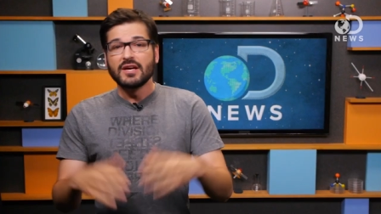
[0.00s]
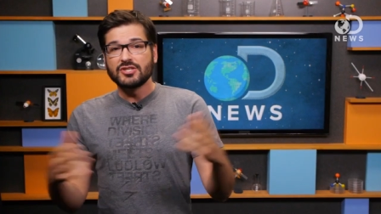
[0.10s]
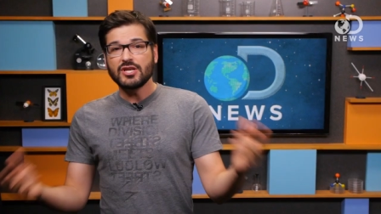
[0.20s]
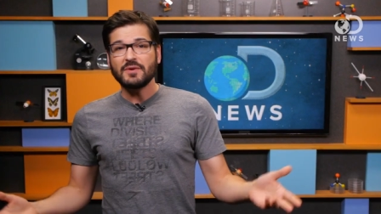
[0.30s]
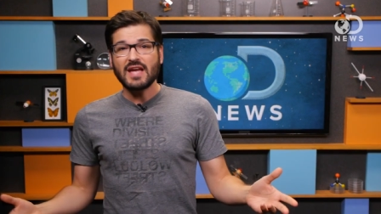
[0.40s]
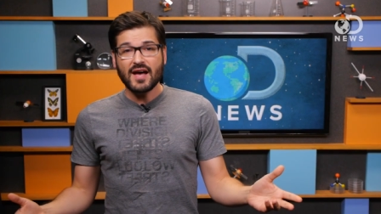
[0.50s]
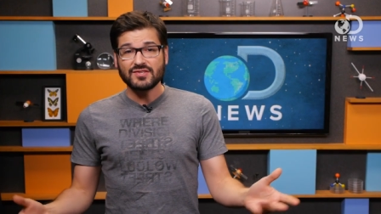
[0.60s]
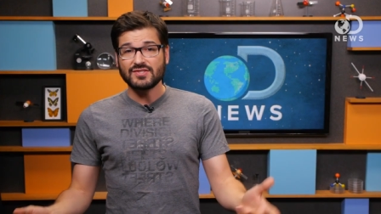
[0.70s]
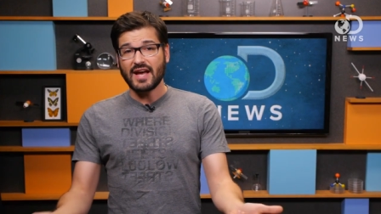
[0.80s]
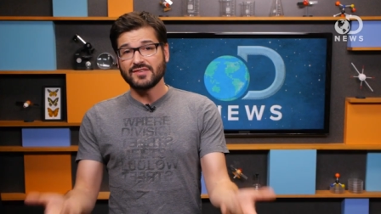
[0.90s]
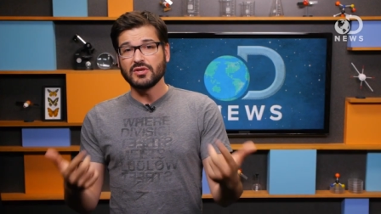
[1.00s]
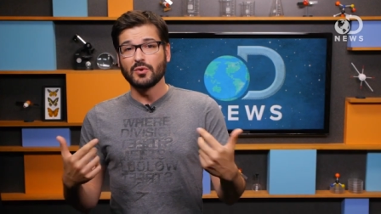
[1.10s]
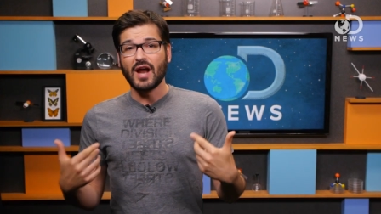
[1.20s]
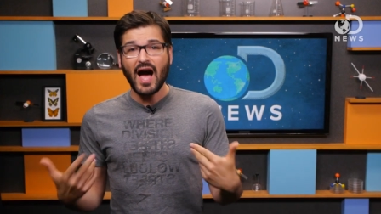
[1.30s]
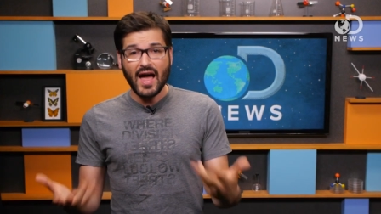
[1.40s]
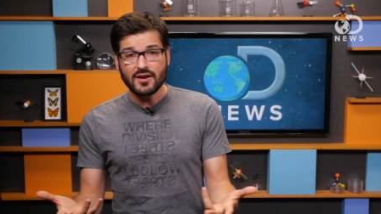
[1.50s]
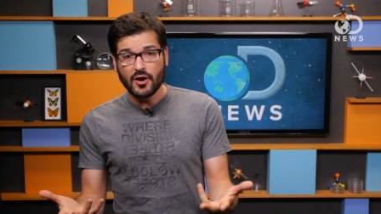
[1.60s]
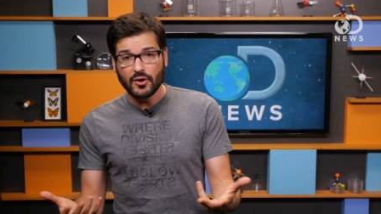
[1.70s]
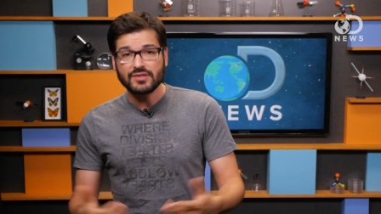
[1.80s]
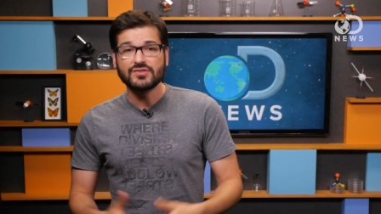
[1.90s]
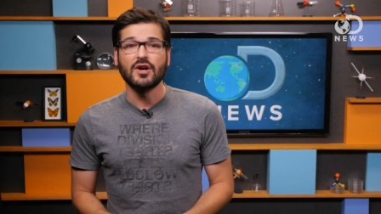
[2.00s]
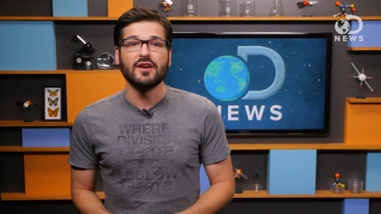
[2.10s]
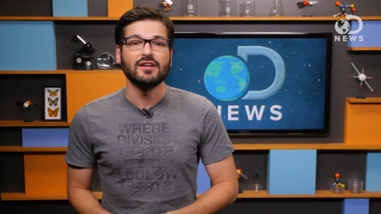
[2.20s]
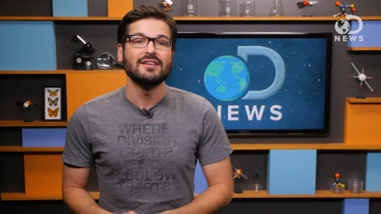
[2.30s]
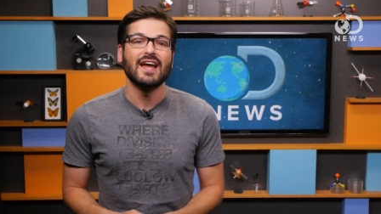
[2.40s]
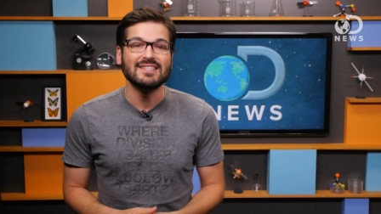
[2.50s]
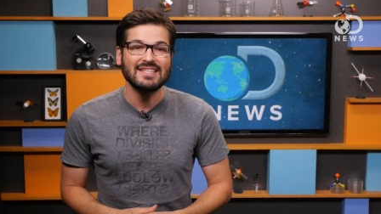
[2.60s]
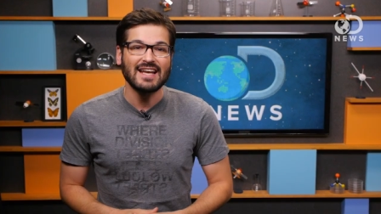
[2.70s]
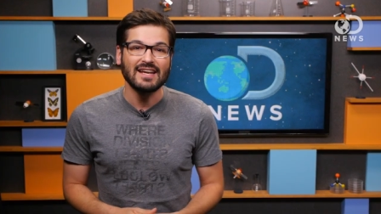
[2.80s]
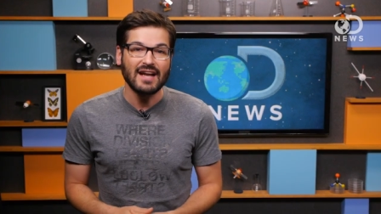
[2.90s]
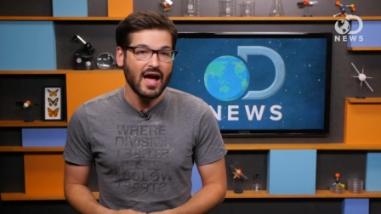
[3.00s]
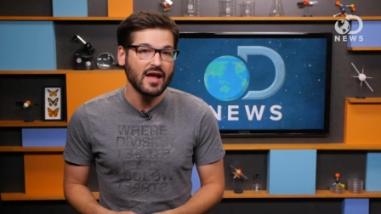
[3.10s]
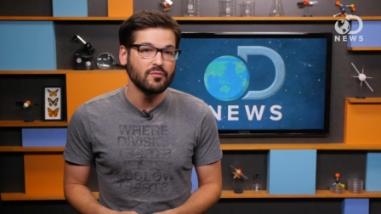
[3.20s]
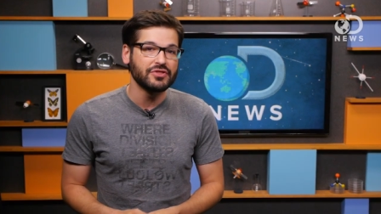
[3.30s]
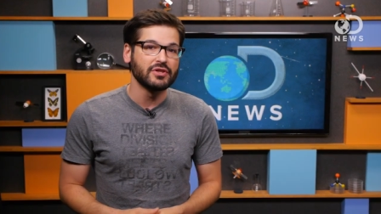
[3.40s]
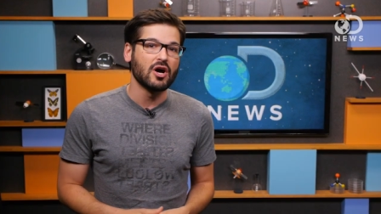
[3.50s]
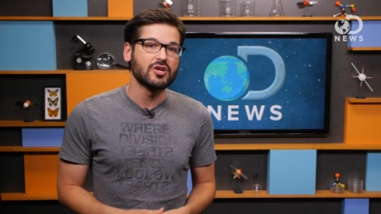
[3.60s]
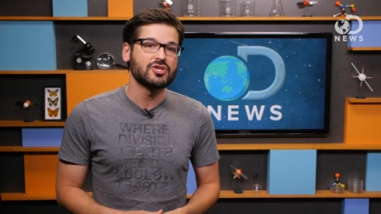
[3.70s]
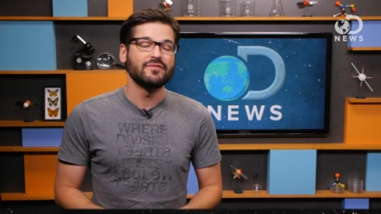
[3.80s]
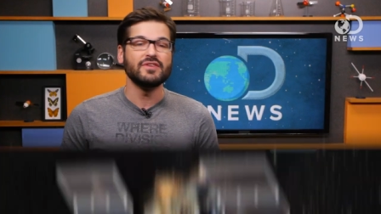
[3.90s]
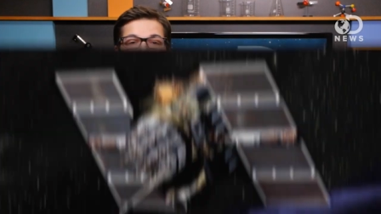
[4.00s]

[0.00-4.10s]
GPS, as you and I know it, started in 1989 with the launch of the